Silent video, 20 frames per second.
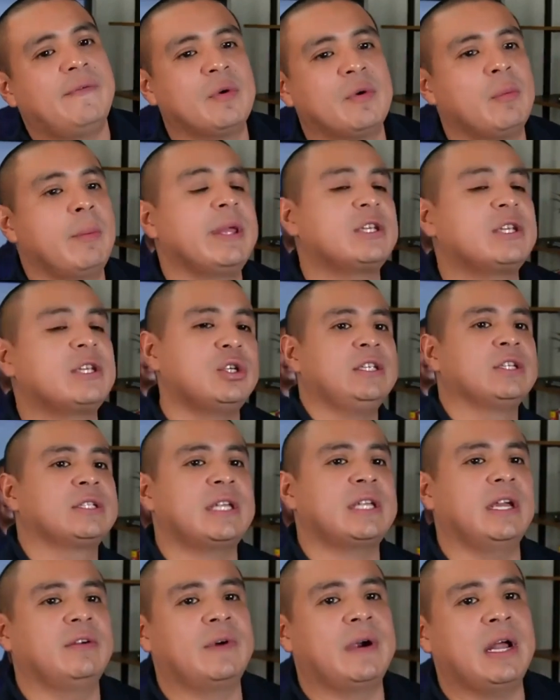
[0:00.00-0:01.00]
Everyone, make sure you
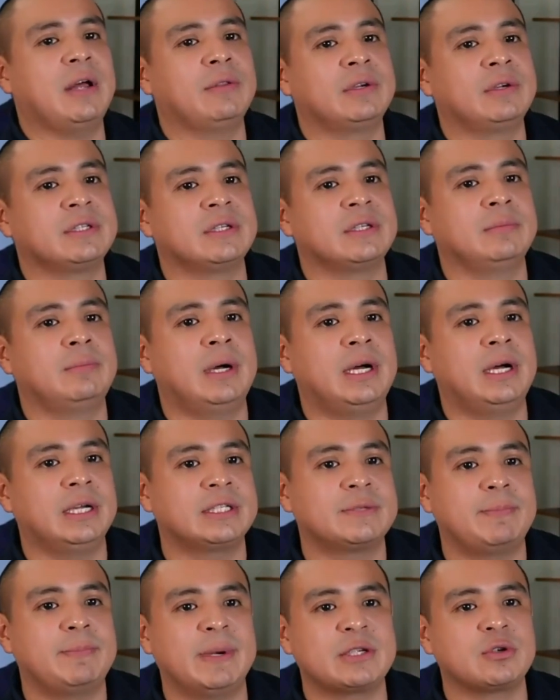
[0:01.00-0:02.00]
stay around. There's some
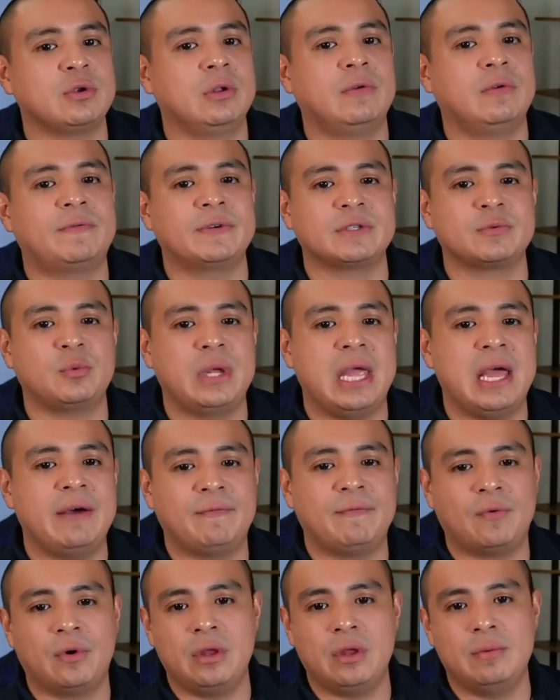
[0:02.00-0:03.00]
uh, special offers we
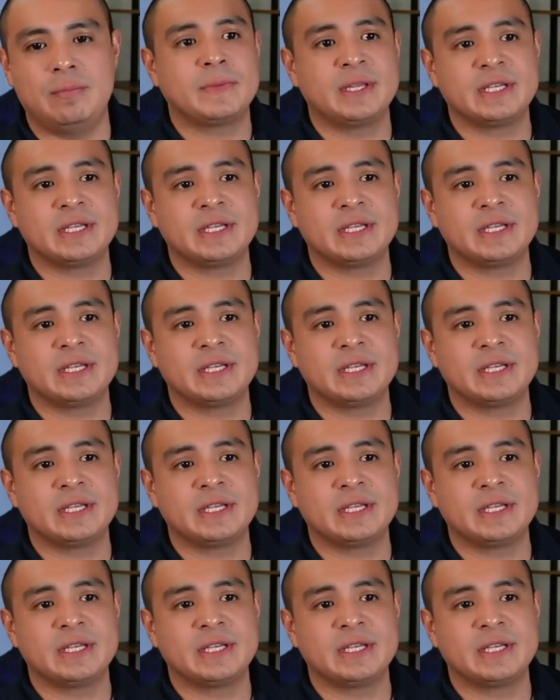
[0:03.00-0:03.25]
have for you.